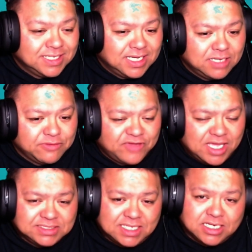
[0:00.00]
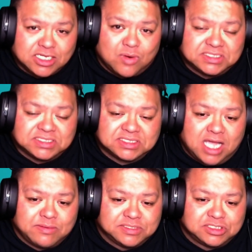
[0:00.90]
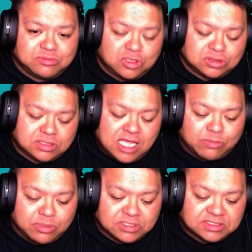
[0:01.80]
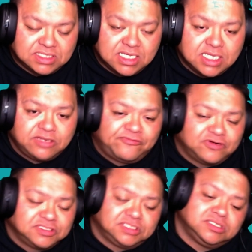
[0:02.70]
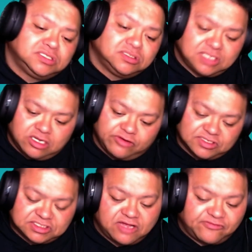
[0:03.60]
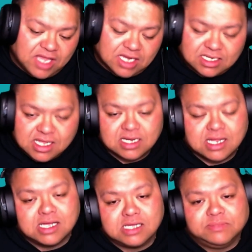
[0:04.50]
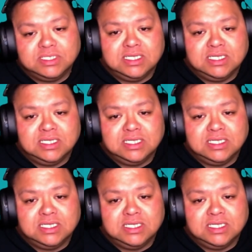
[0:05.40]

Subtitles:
If you guys got any questions, comments, or emotional outbursts, again, the first thing you do is head over to SeanFlac.com,